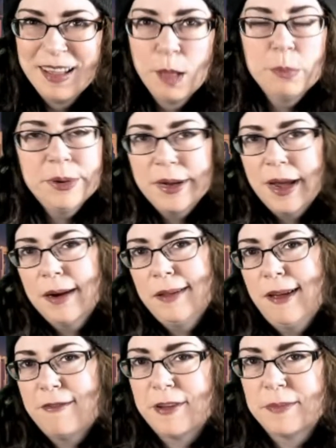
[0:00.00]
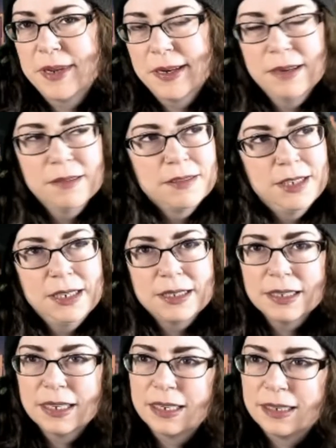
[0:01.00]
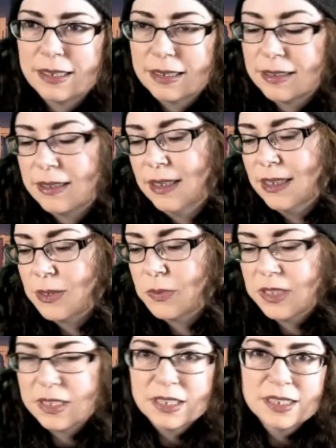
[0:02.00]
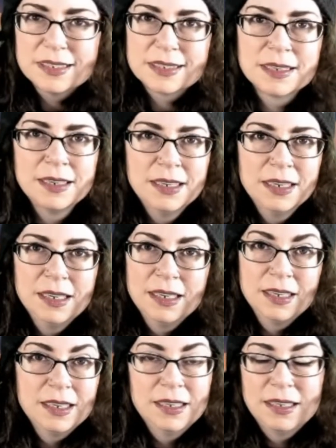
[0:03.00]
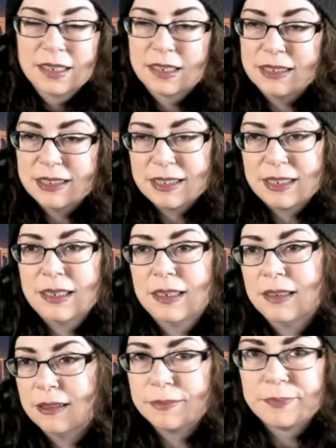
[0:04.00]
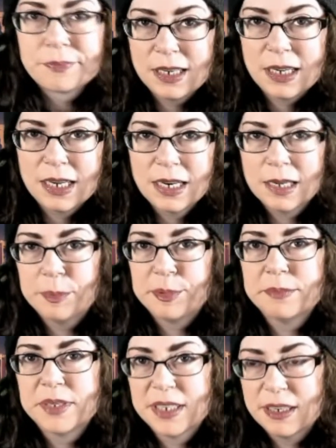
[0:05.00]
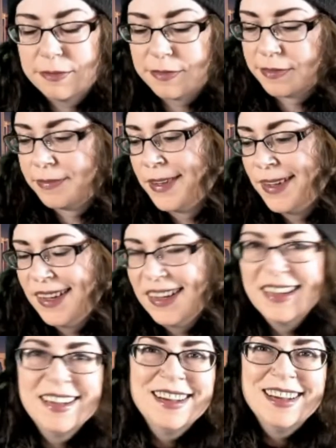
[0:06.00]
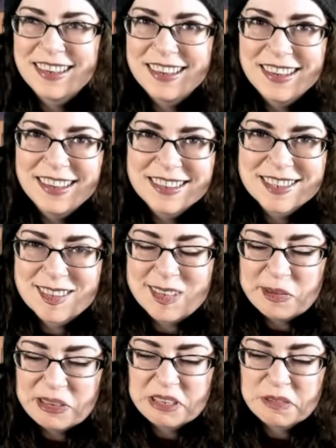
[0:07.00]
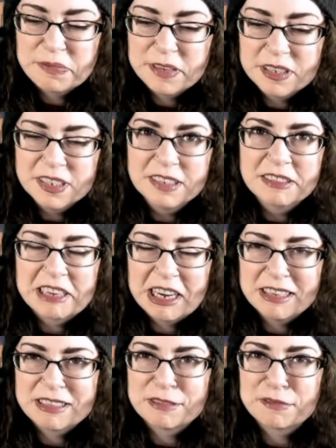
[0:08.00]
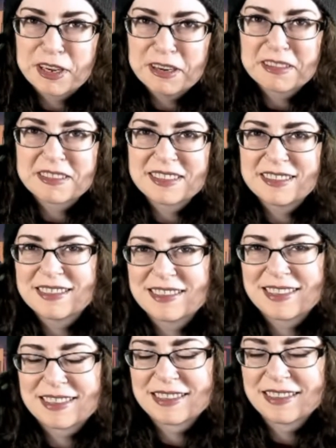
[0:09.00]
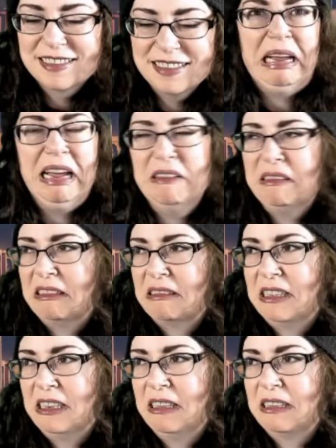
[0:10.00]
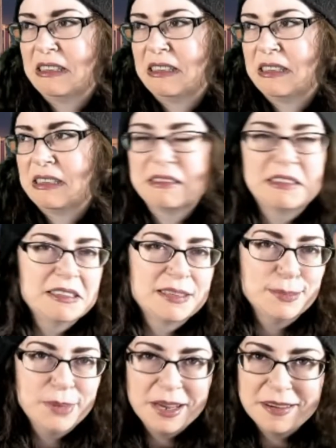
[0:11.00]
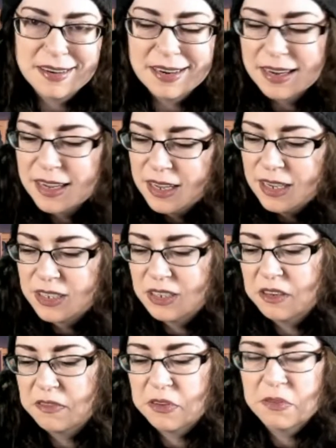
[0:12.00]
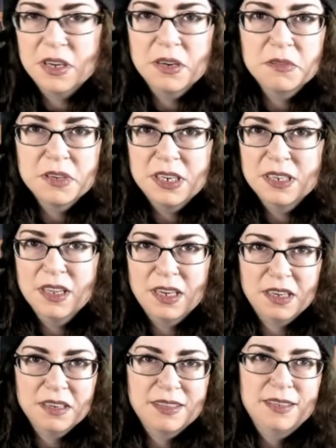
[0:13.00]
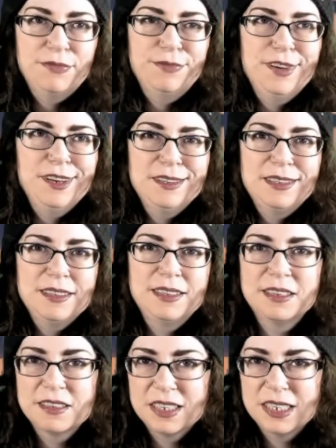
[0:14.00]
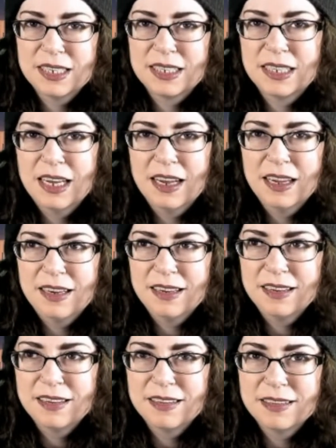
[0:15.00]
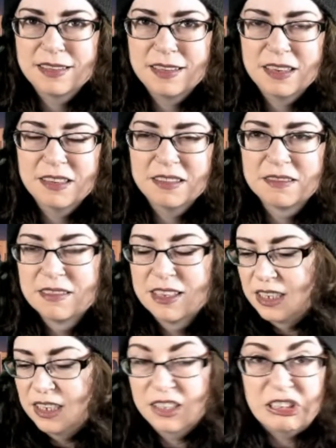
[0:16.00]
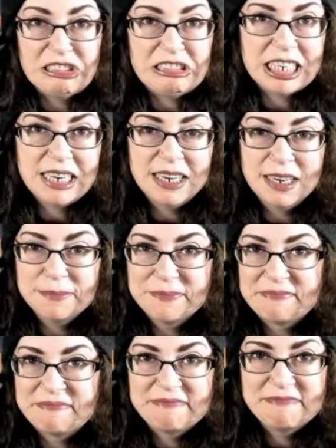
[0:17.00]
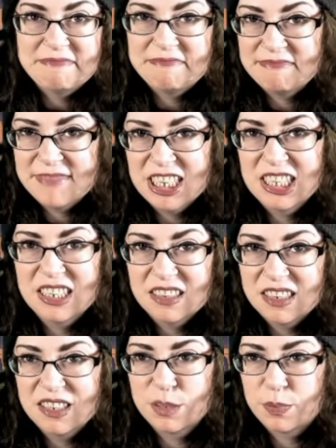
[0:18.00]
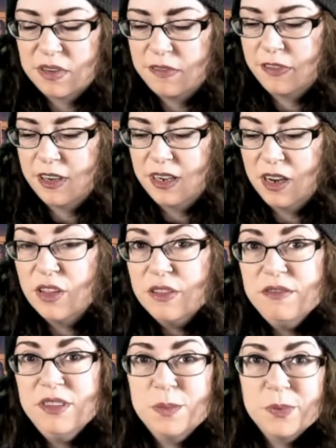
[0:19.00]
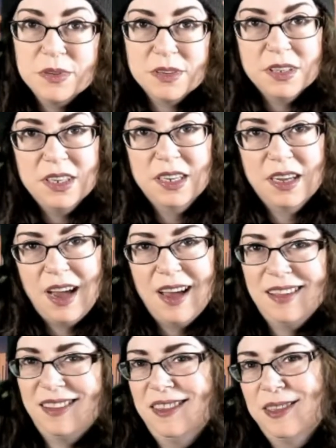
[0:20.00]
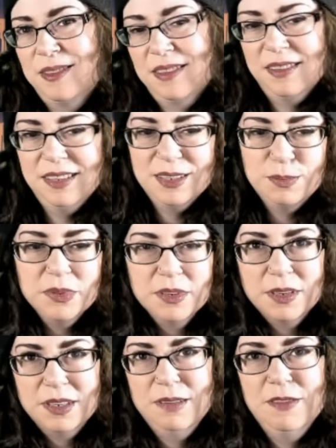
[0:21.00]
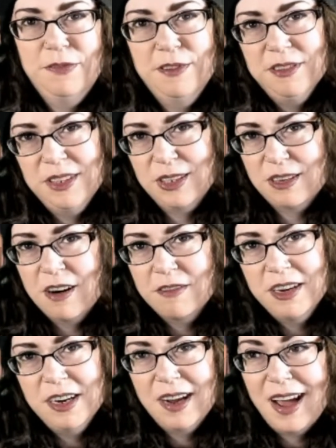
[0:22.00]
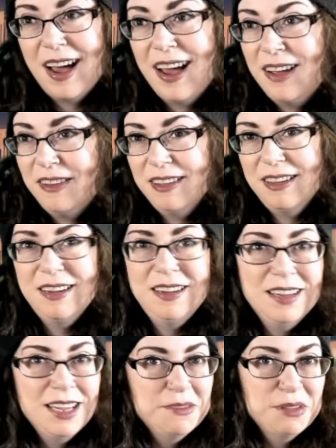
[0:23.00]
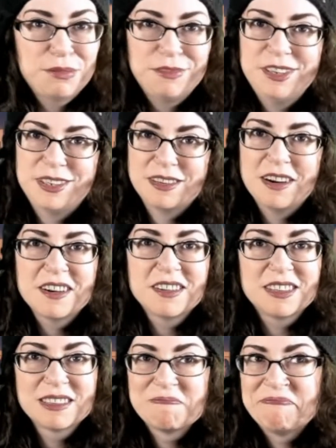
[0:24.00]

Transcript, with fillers: But you gotta love him, you know? Dandelion, yeah, he does what he does. 'Cause, you know, can't help himself. It's just always a fun cast of characters. I don't think there's anything serious about it. So if you want to read like a fantasy series that is, you know, a good time, this series is pretty fun. Although this book, like this book for the star rating, I only gave it 3 stars